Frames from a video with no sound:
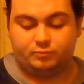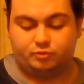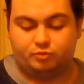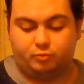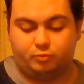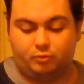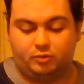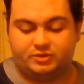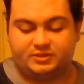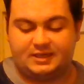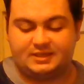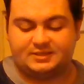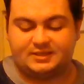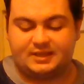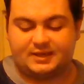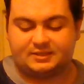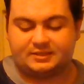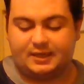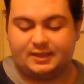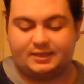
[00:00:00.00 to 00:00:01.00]
towards
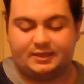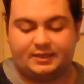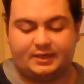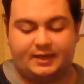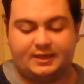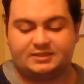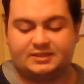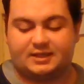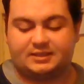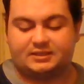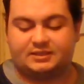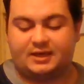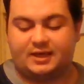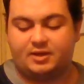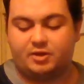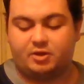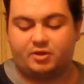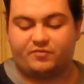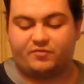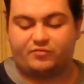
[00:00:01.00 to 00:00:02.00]
Anzac Day. And then Anzac
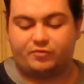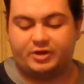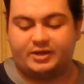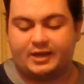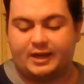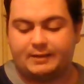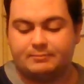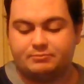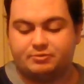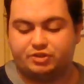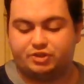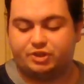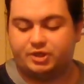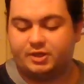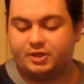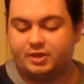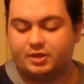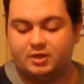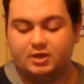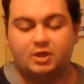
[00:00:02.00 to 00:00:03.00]
Day, you've got three games this
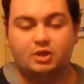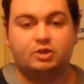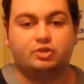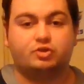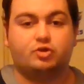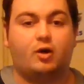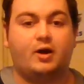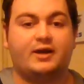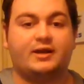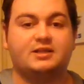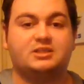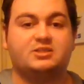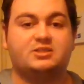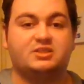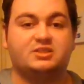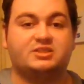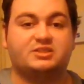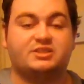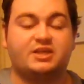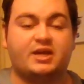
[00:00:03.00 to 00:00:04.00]
year. Tigers
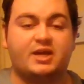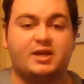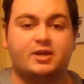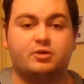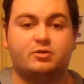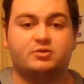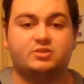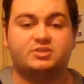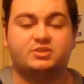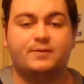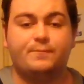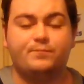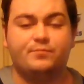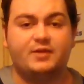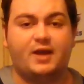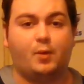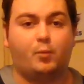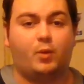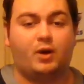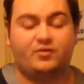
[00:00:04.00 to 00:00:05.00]
and Seagulls
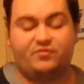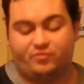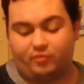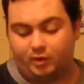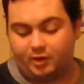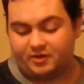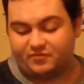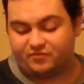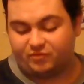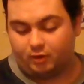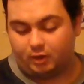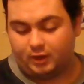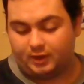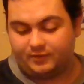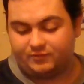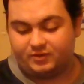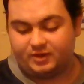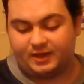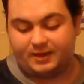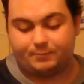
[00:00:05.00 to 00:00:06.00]
at
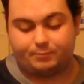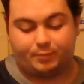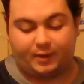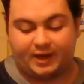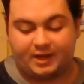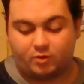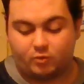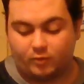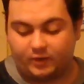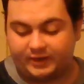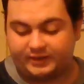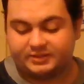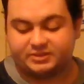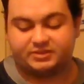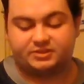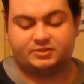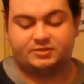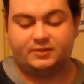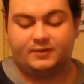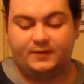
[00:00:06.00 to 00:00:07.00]
1:45 at
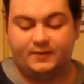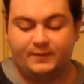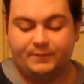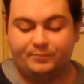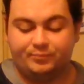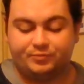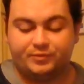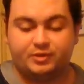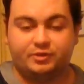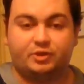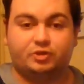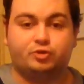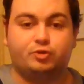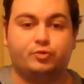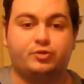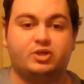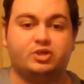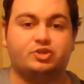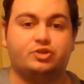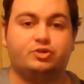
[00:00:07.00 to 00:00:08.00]
Bankwest. The
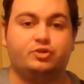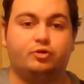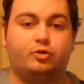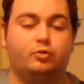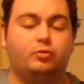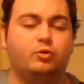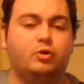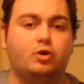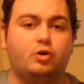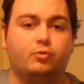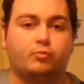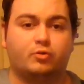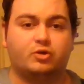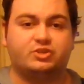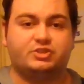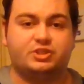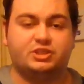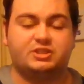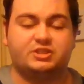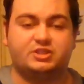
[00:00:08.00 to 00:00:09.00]
traditional
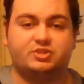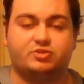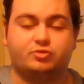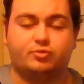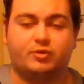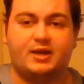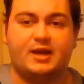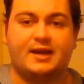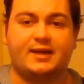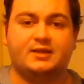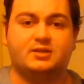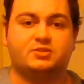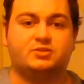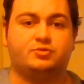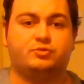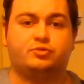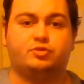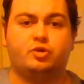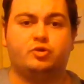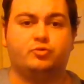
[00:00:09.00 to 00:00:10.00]
Roosters and
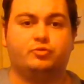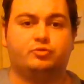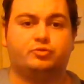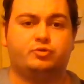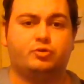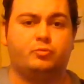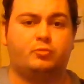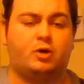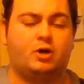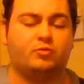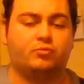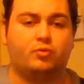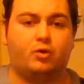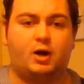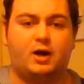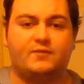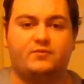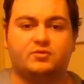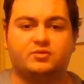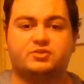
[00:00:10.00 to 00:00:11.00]
Dragons, two old
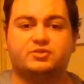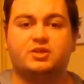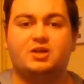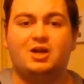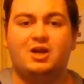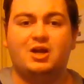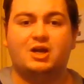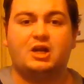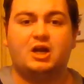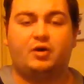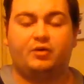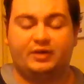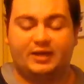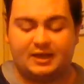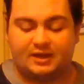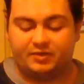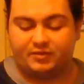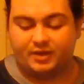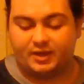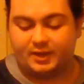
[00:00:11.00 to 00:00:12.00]
rivals going
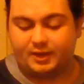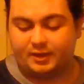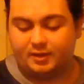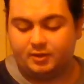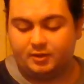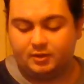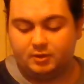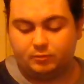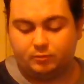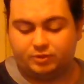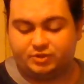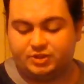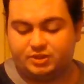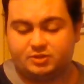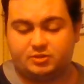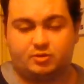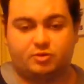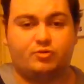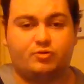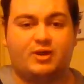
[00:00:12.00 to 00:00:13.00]
at it there, which
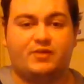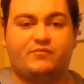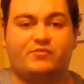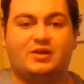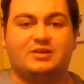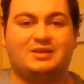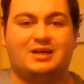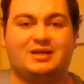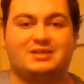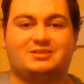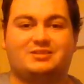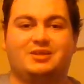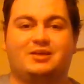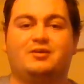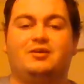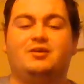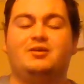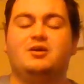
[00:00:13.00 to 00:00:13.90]
is a great, fantastic